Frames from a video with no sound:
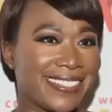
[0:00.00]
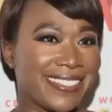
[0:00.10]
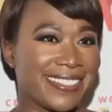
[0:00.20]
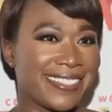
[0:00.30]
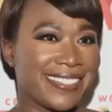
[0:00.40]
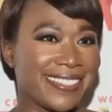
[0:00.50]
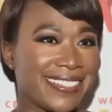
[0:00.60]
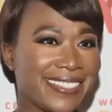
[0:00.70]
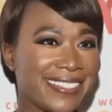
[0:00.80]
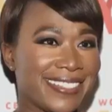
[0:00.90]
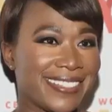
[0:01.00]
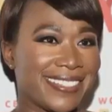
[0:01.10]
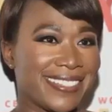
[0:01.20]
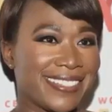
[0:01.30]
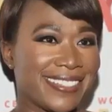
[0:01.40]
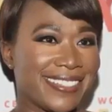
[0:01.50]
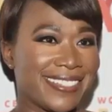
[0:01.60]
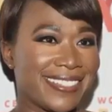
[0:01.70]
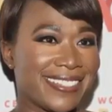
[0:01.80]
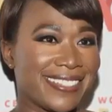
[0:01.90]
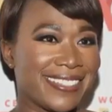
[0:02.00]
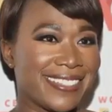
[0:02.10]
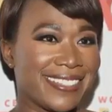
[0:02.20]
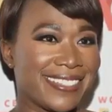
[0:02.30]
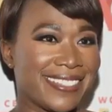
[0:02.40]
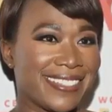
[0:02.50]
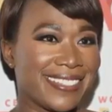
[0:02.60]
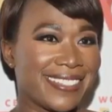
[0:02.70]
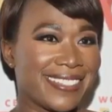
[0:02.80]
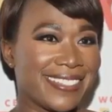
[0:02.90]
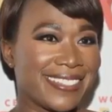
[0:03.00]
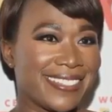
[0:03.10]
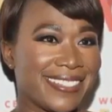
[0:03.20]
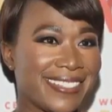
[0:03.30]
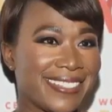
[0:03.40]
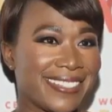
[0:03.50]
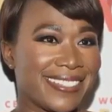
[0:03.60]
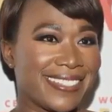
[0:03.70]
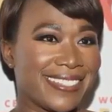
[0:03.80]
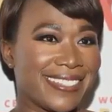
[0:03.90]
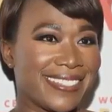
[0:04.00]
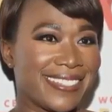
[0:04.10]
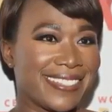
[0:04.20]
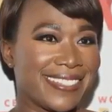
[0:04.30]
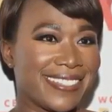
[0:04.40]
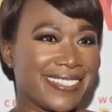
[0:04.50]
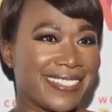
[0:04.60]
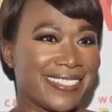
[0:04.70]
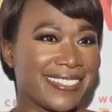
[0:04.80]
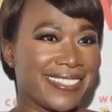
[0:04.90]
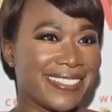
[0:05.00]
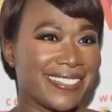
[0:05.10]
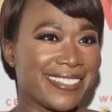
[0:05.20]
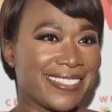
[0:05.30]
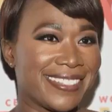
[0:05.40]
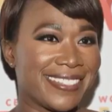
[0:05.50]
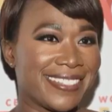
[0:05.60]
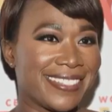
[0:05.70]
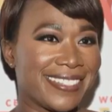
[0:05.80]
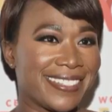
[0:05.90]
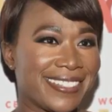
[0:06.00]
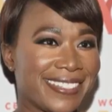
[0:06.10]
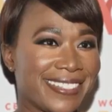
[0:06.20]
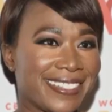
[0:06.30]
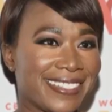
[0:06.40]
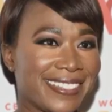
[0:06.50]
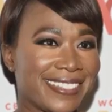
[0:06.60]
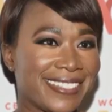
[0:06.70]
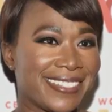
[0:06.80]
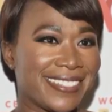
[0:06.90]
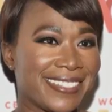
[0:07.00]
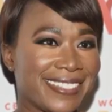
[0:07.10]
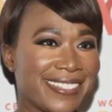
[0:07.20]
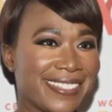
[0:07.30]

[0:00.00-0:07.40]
The person shown says nothing.